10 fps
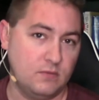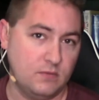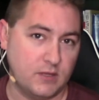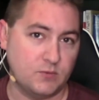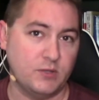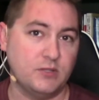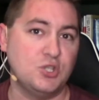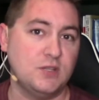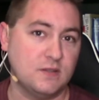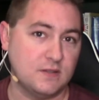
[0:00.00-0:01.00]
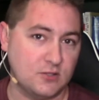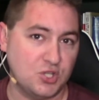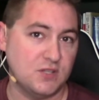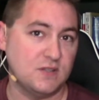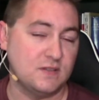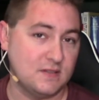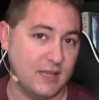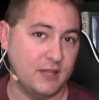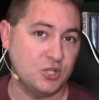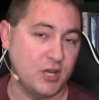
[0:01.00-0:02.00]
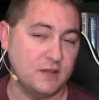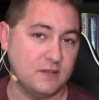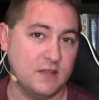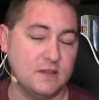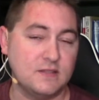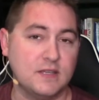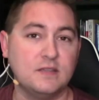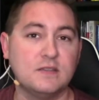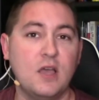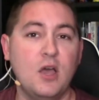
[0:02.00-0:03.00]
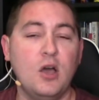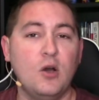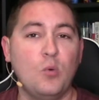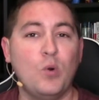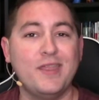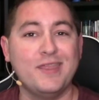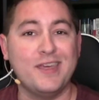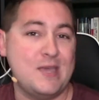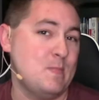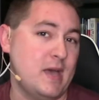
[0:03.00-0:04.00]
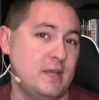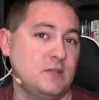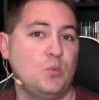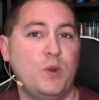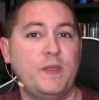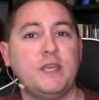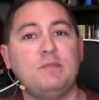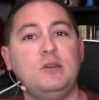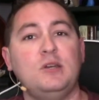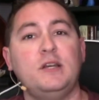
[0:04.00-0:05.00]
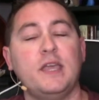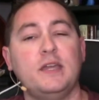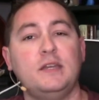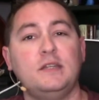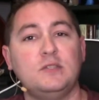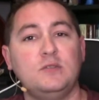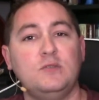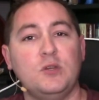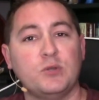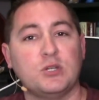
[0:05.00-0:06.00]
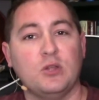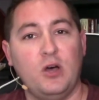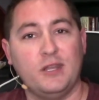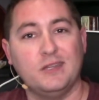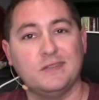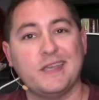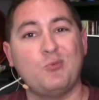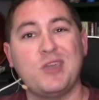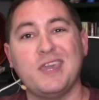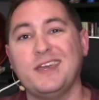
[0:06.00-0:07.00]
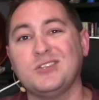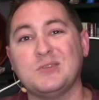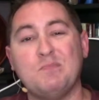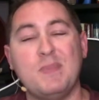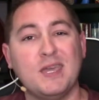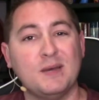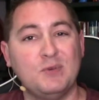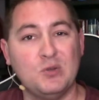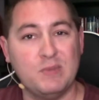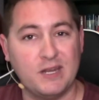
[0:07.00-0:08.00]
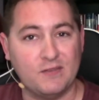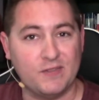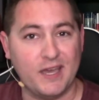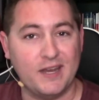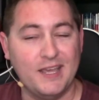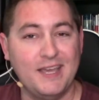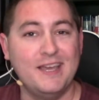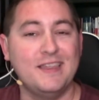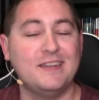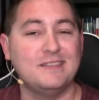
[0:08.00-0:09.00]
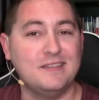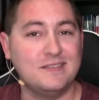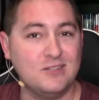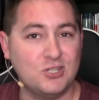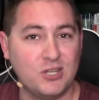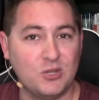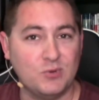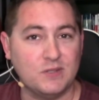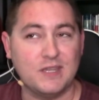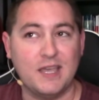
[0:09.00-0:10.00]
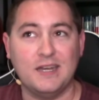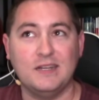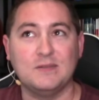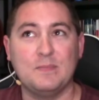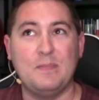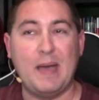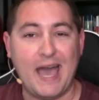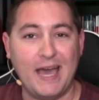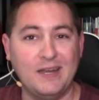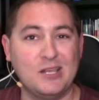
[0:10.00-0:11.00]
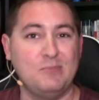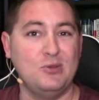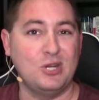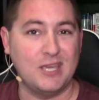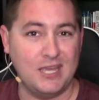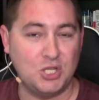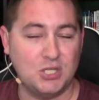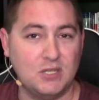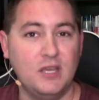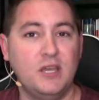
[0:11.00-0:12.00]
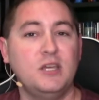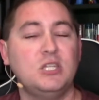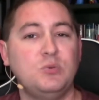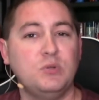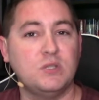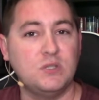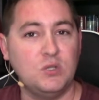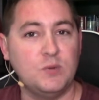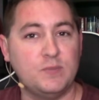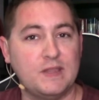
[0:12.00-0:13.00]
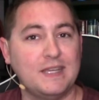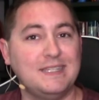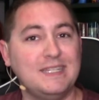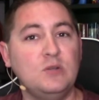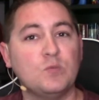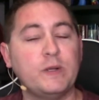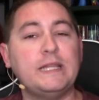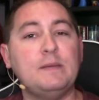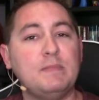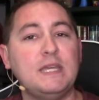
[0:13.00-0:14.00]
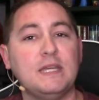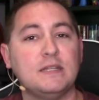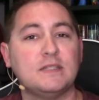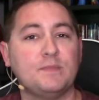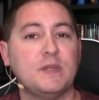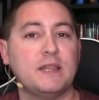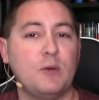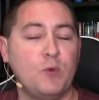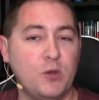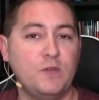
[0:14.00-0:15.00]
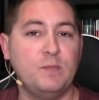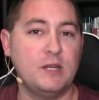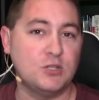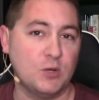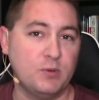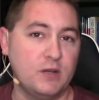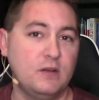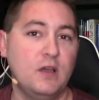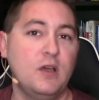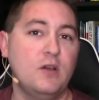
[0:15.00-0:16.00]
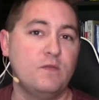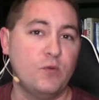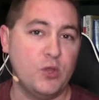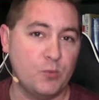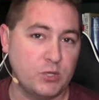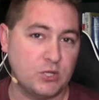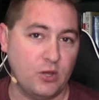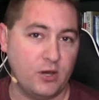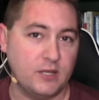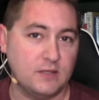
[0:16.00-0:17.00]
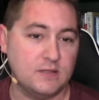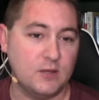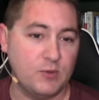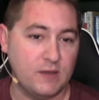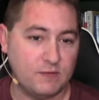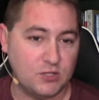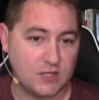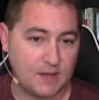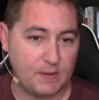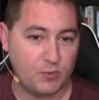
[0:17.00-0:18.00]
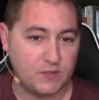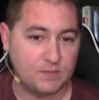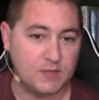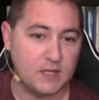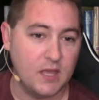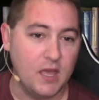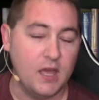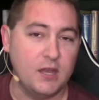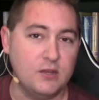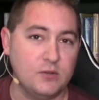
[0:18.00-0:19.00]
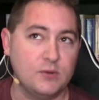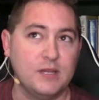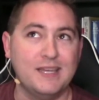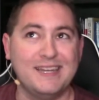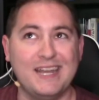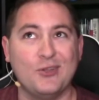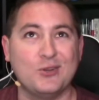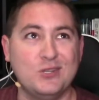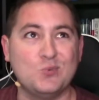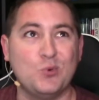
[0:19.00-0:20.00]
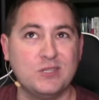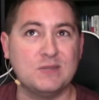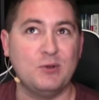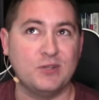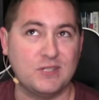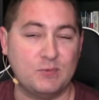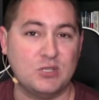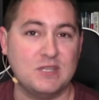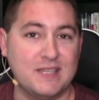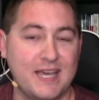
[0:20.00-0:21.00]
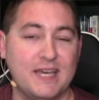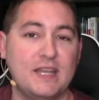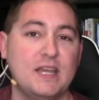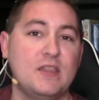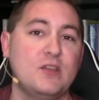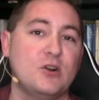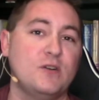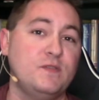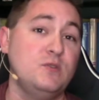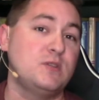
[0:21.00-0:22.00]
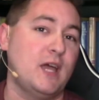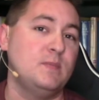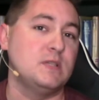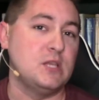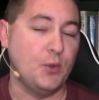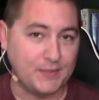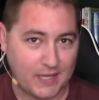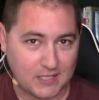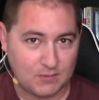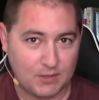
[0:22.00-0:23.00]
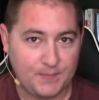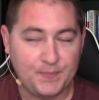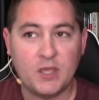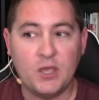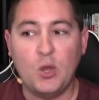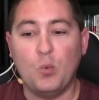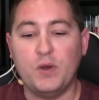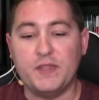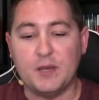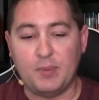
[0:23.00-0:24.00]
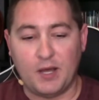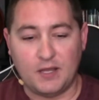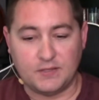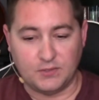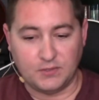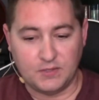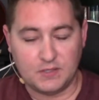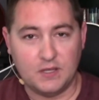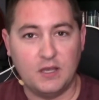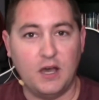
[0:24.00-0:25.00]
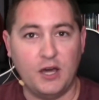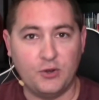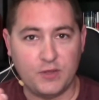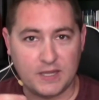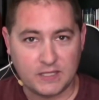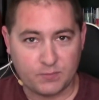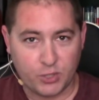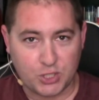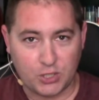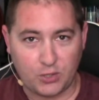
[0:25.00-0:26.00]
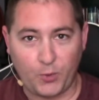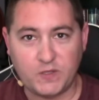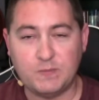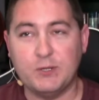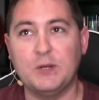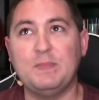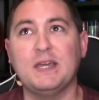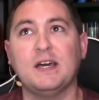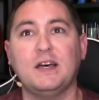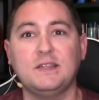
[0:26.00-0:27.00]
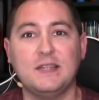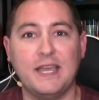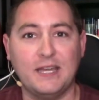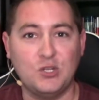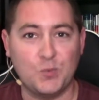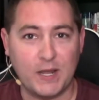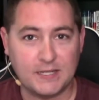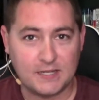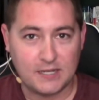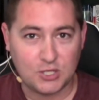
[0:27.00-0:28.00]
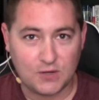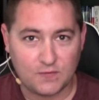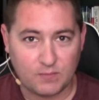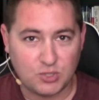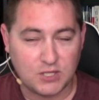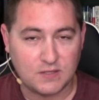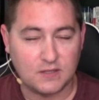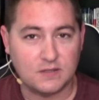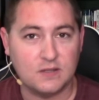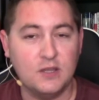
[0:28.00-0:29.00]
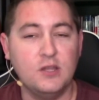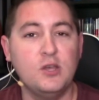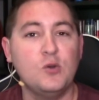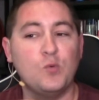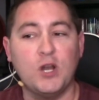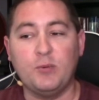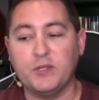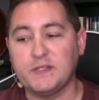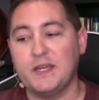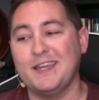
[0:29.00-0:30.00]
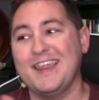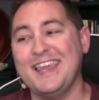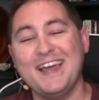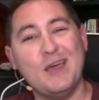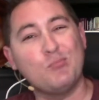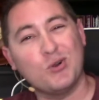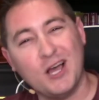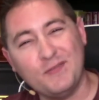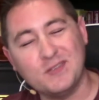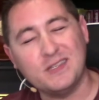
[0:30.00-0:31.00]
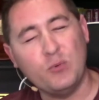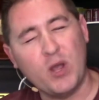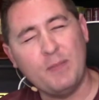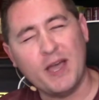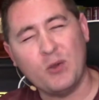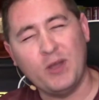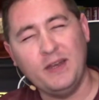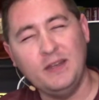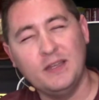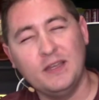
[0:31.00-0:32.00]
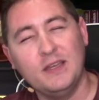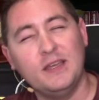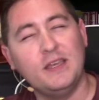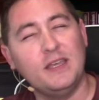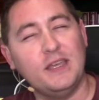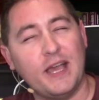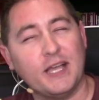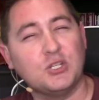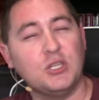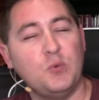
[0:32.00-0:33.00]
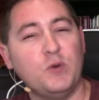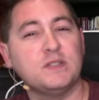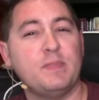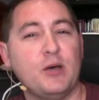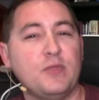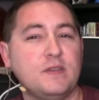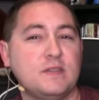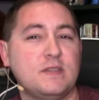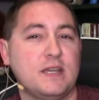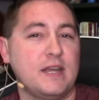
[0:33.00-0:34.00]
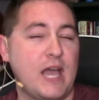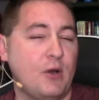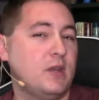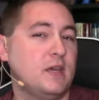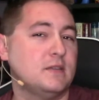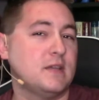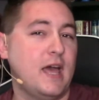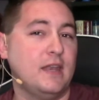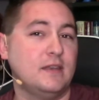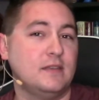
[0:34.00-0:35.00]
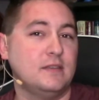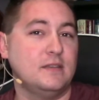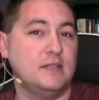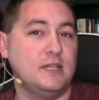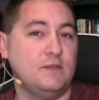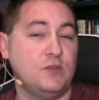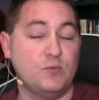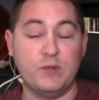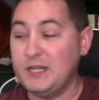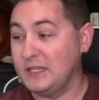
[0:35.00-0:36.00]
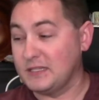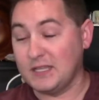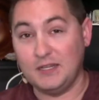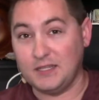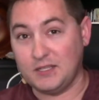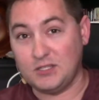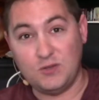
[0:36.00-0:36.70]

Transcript: as well as Jesus, because Jesus is telling John to say these things, what they meant when they communicated it to the original audience. And we can't just make up new meaning for that. It is disingenuous and it is bad communication to assume that they didn't really mean something that could have been interpreted for the original audience, that we have to just come up with something new. Now, there is one small exception to that. There are a few times in the Old Testament when the apostles, under the inspiration of the Holy Spirit, because they had direct teaching from Jesus, were able to say, yeah, that prophecy way back when, it actually was about this thing nowadays. And if you read it in its context,